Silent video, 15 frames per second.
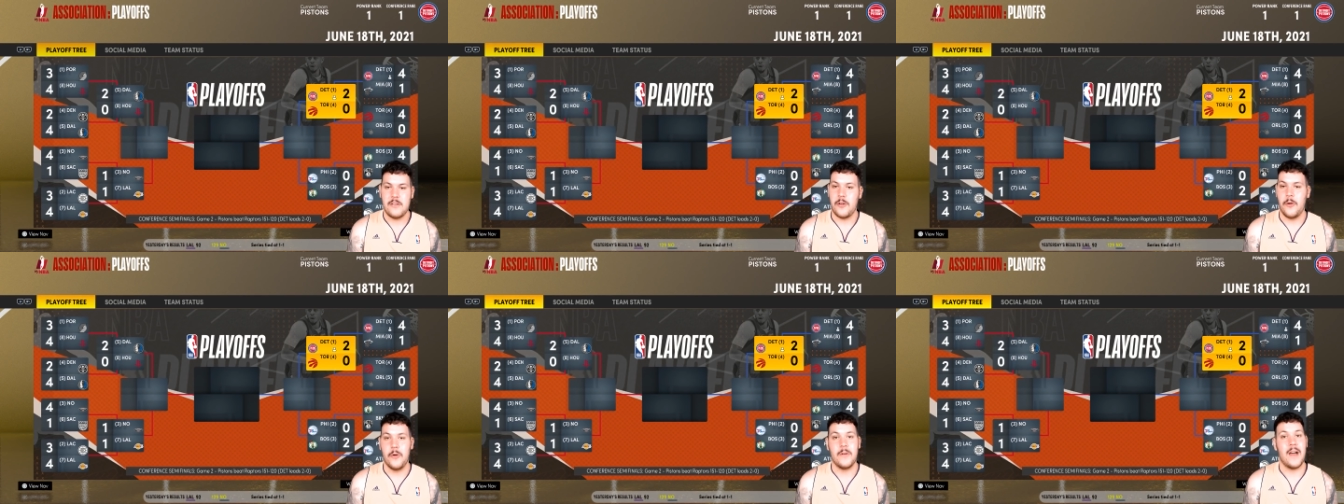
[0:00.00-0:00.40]

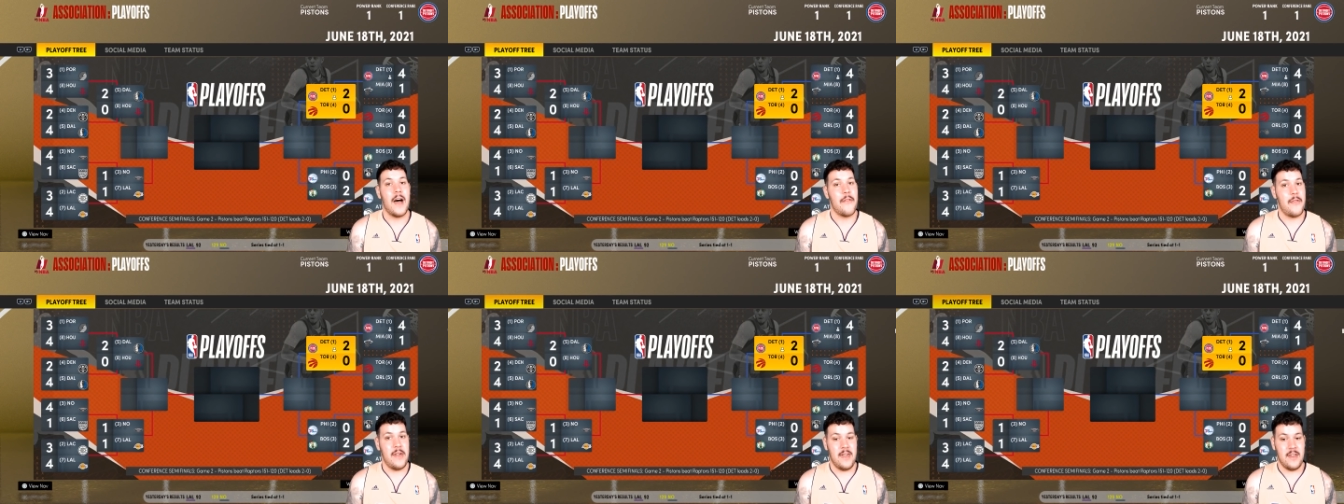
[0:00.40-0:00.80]

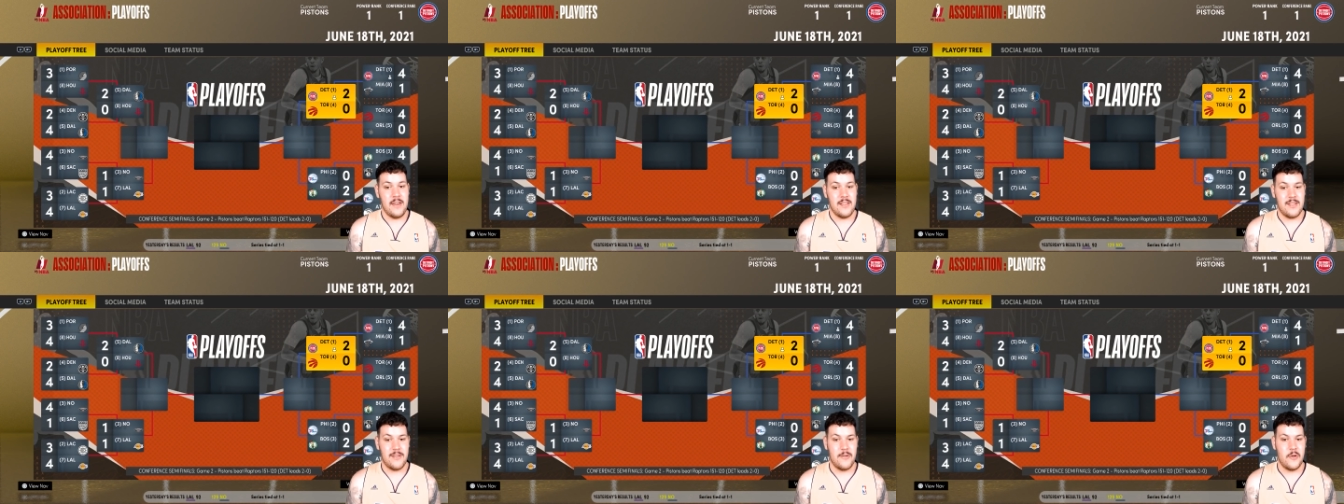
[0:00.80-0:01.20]

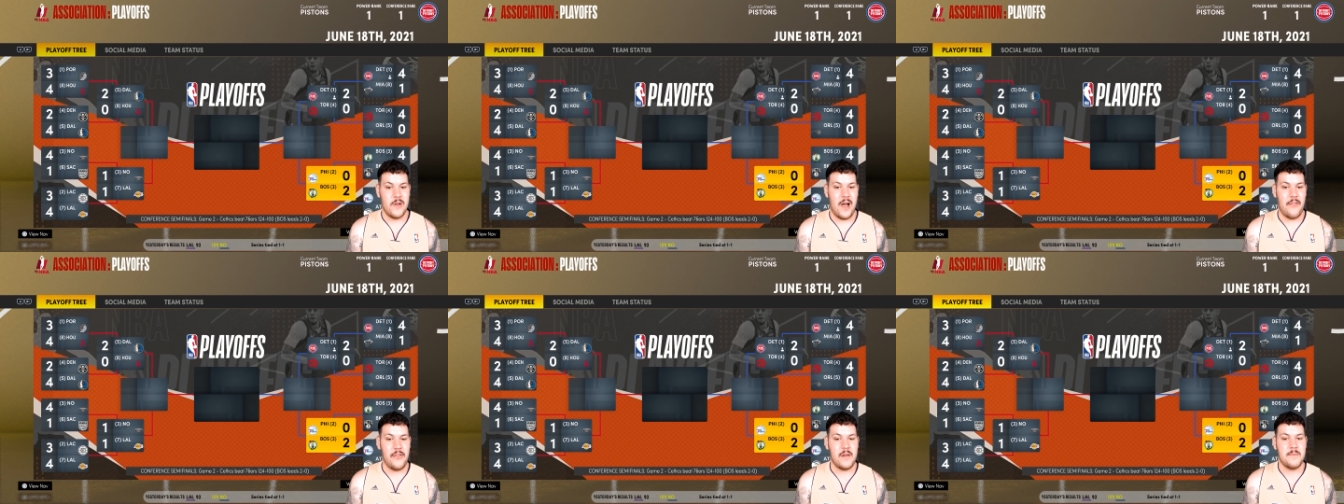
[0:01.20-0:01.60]

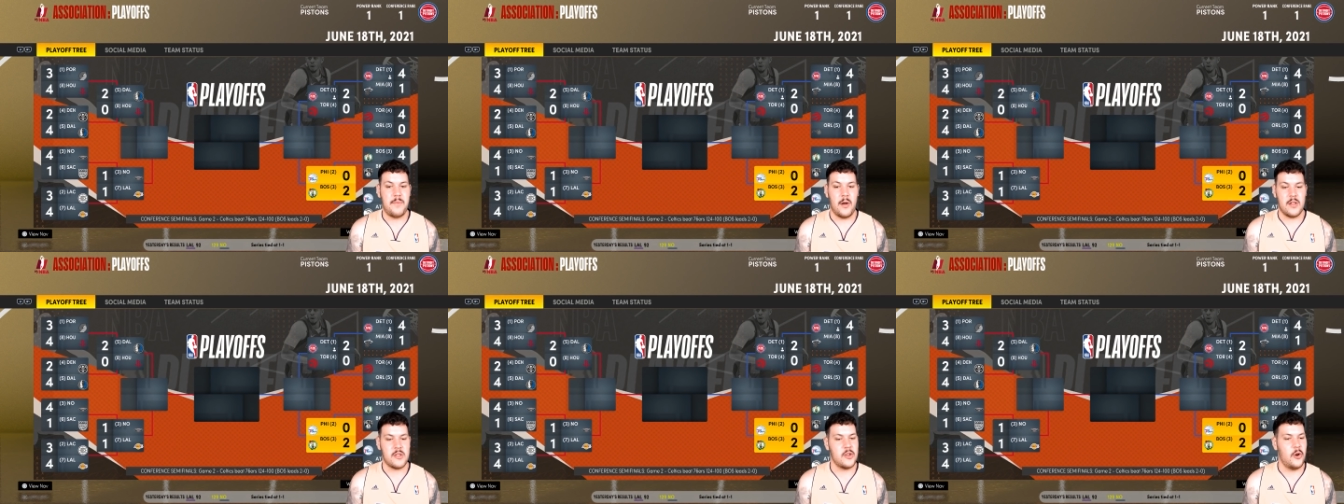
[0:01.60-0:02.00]
2-0.
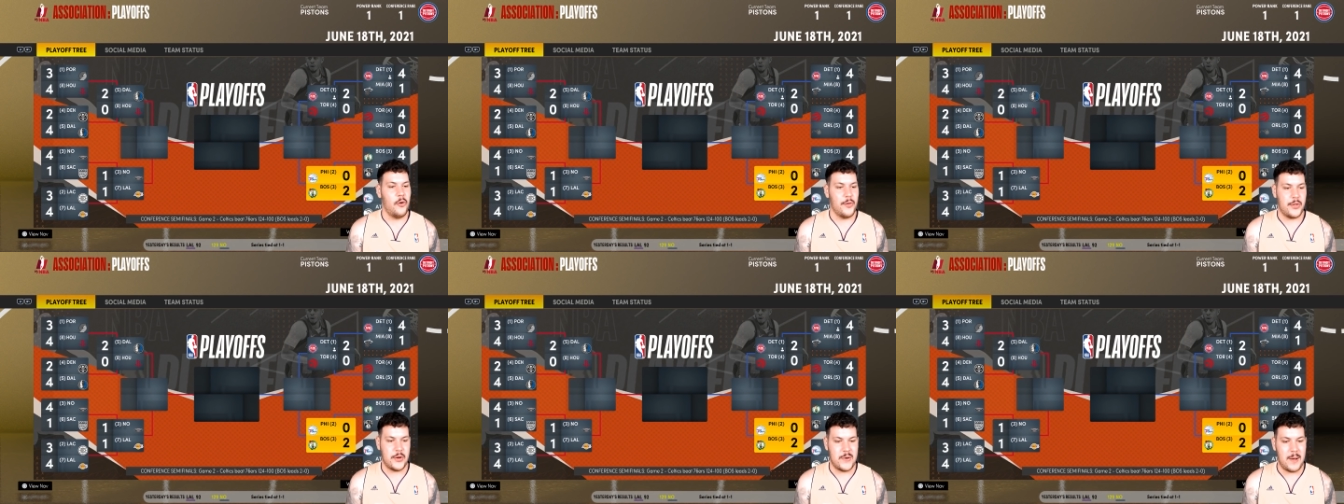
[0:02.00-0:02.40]
Boston
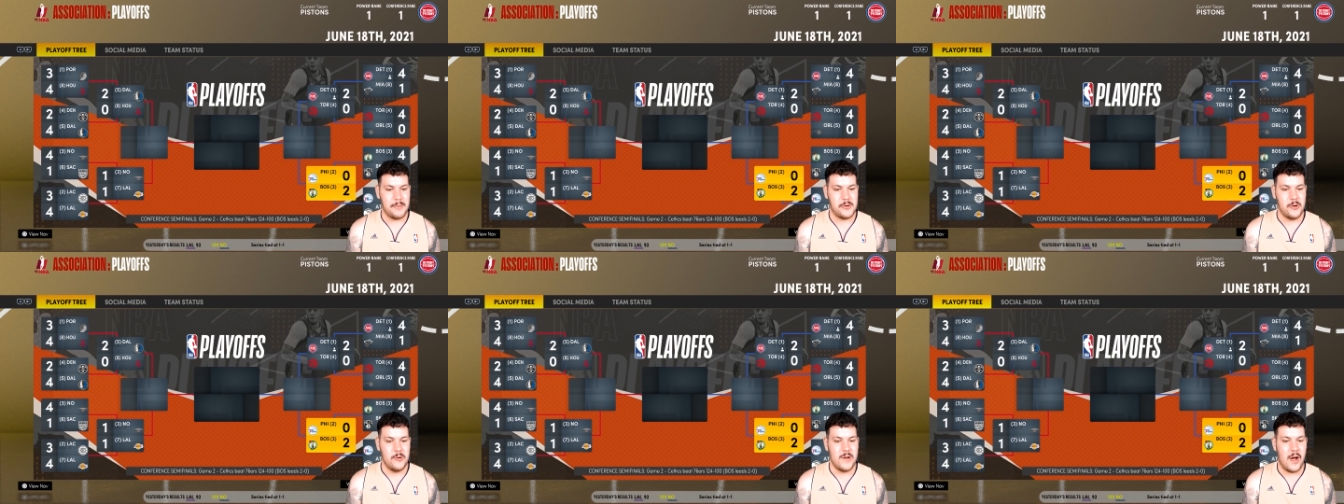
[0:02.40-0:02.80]
also up
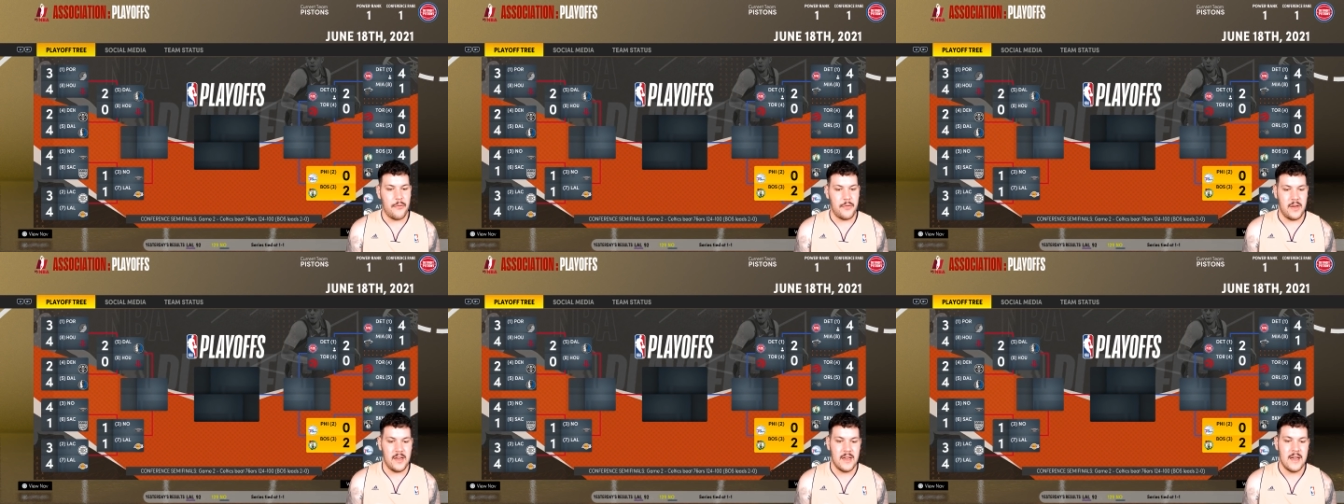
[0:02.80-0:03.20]

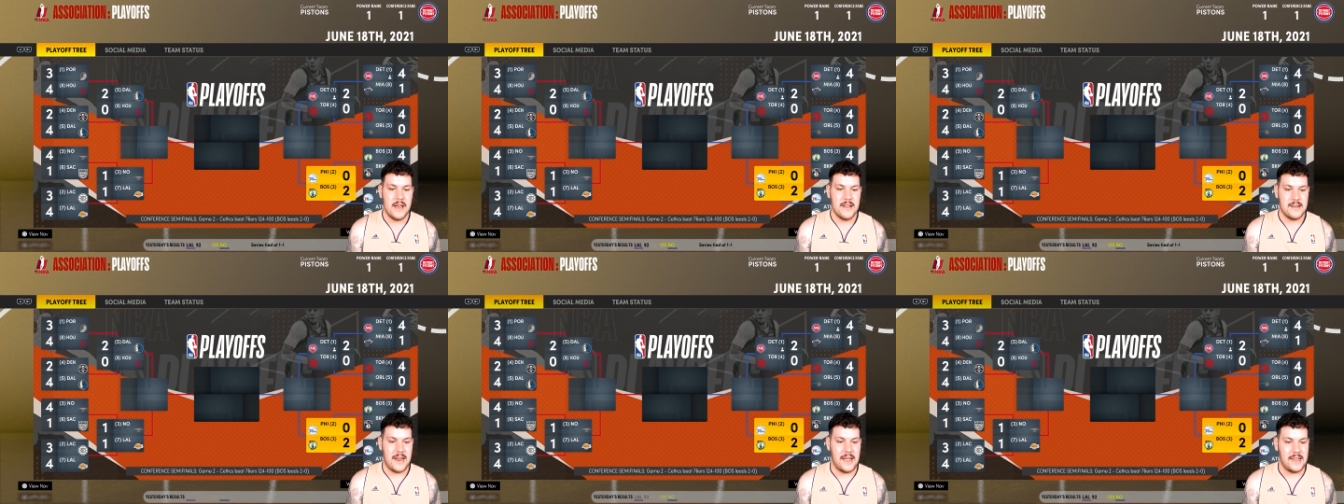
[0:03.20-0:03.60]
2-0,
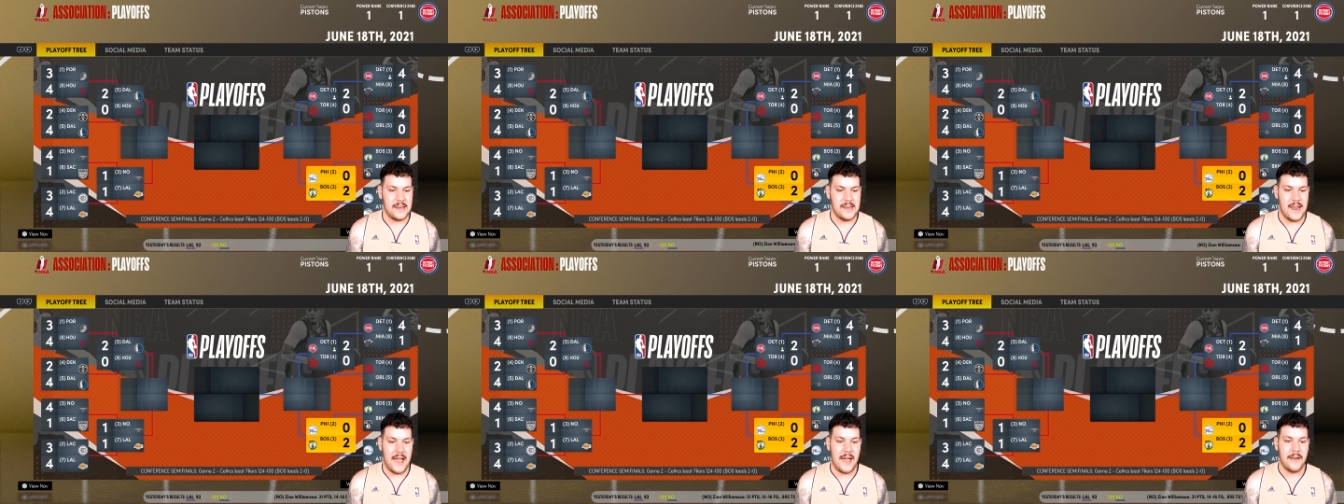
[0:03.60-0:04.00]
taking
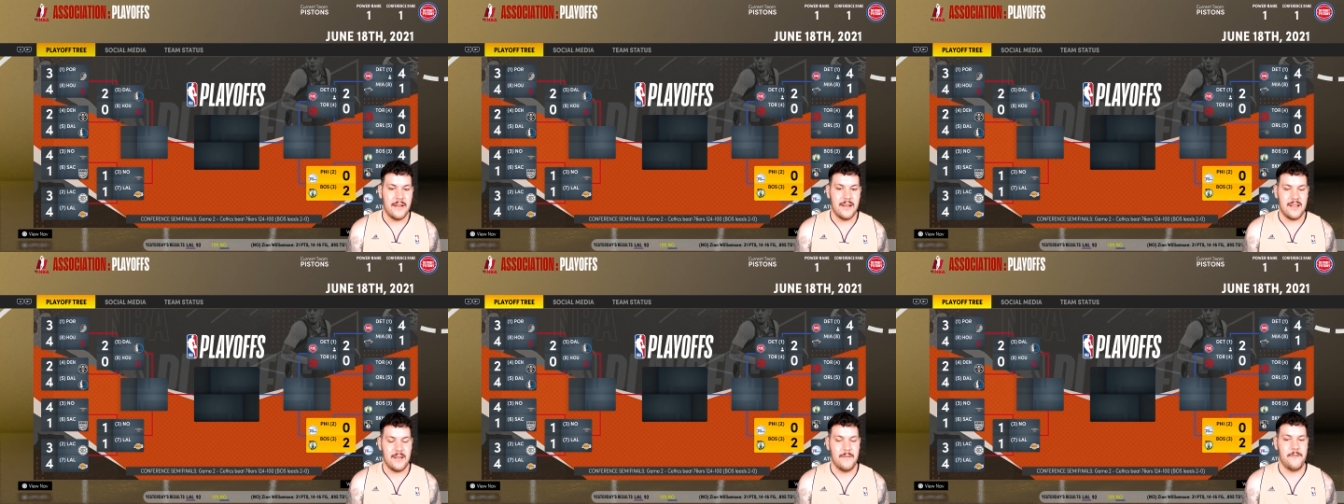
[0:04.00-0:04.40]
down
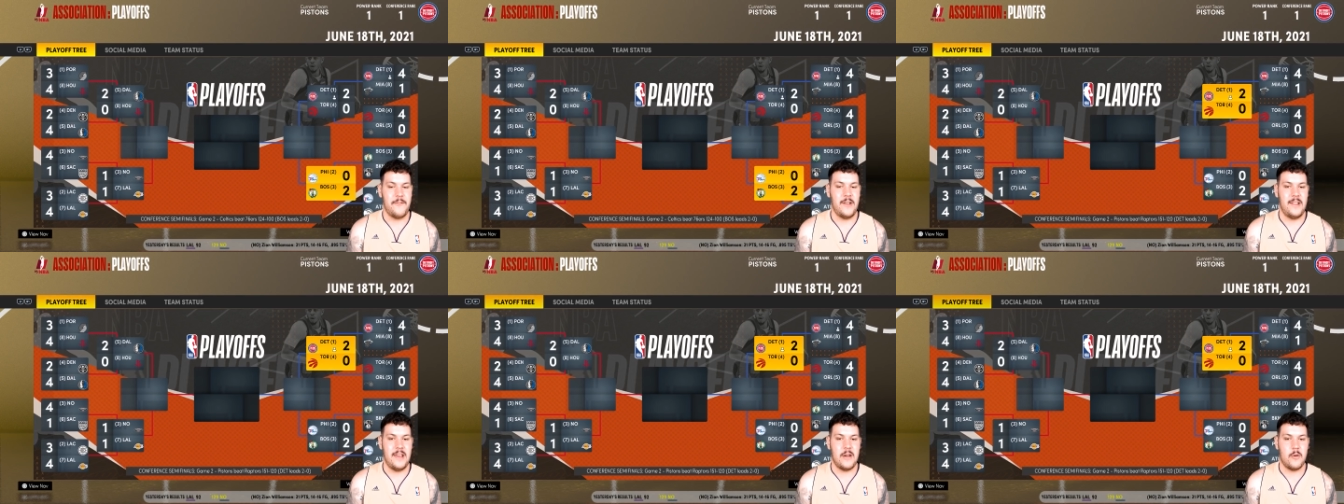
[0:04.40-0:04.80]

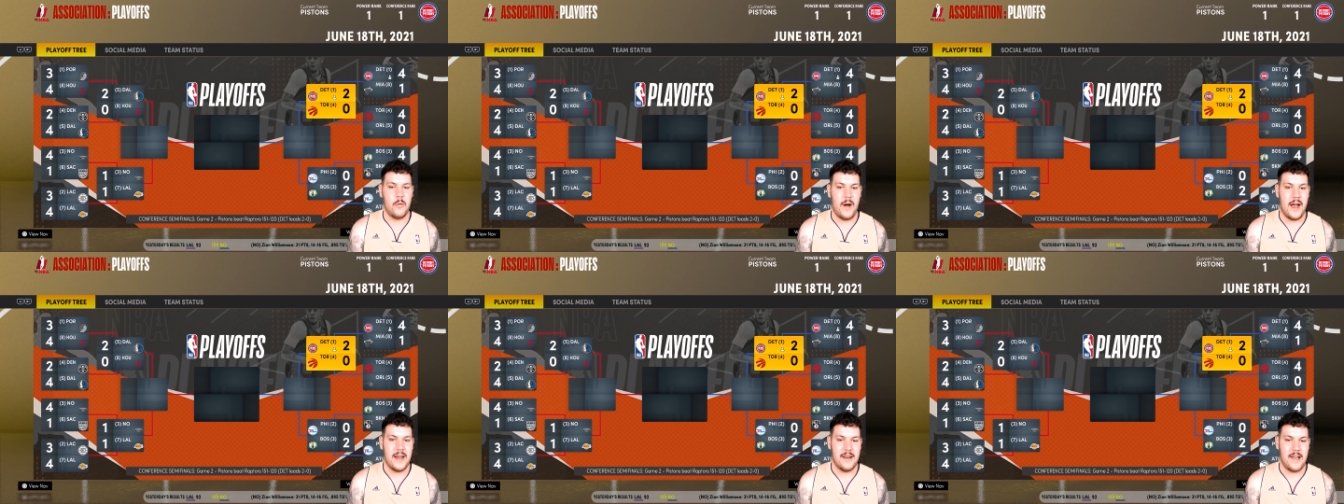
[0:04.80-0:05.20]
Philly
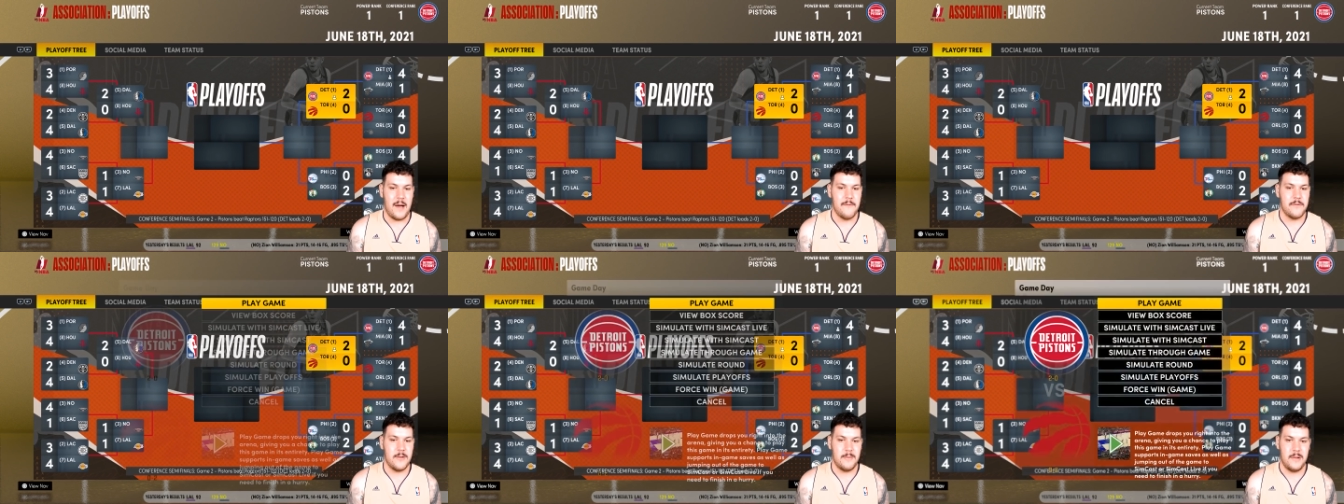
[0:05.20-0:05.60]
quite
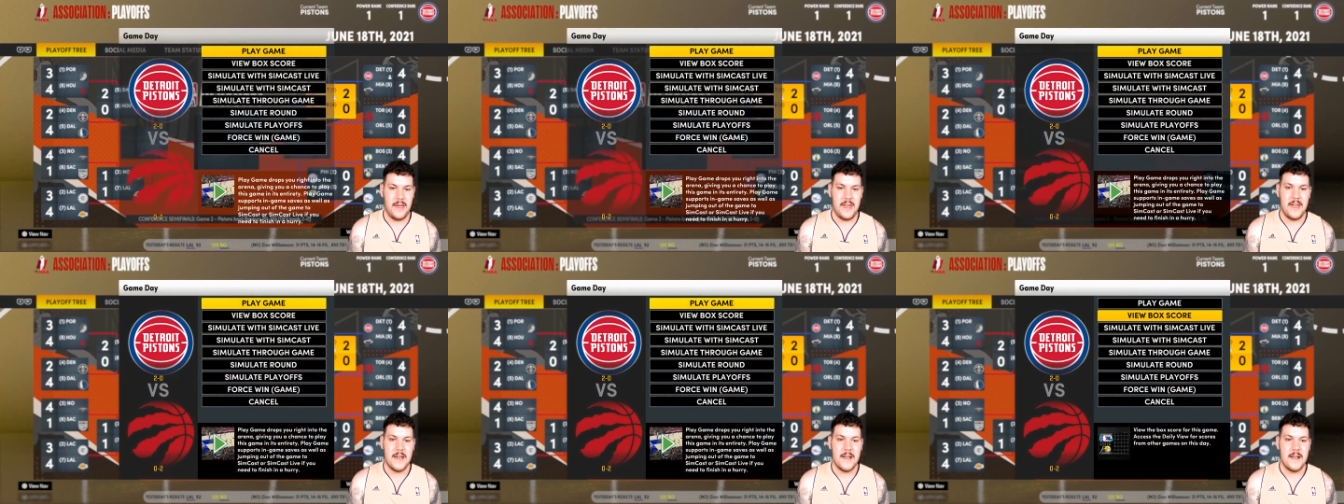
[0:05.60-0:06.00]

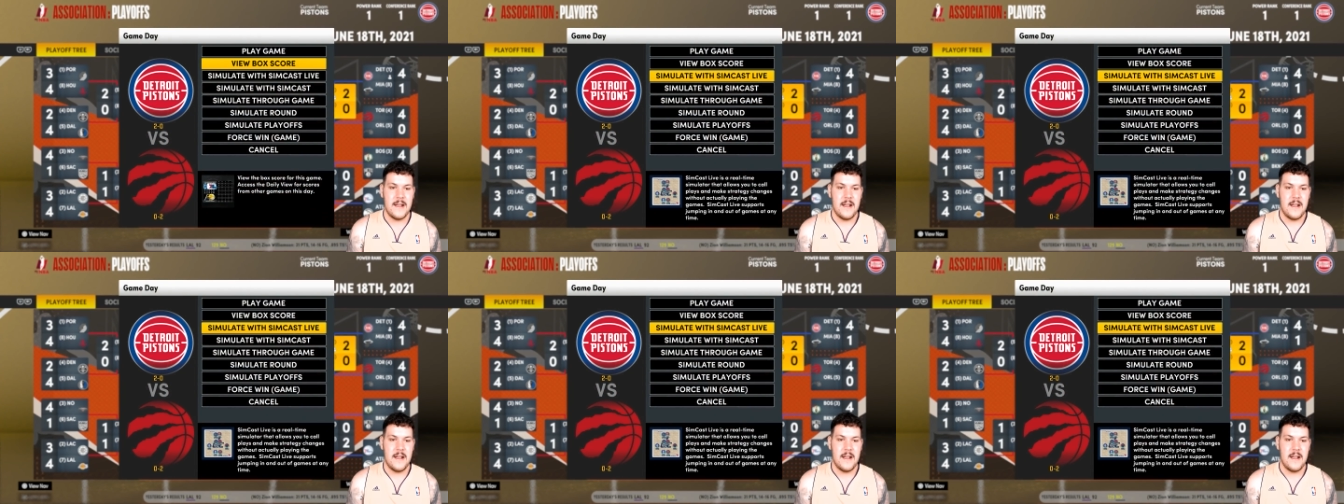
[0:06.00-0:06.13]
comfortably.